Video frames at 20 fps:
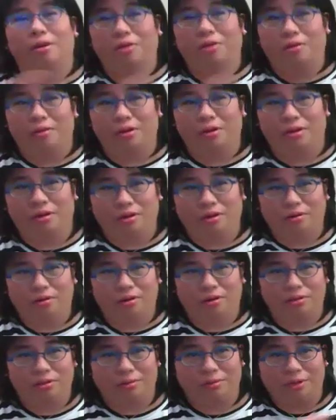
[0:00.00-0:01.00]
now you're
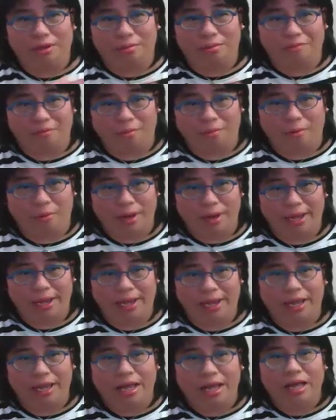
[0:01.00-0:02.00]
also in Come From
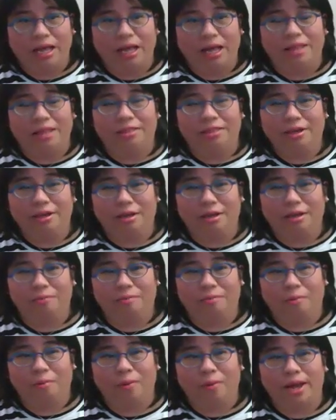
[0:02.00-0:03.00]
Away. I think Come From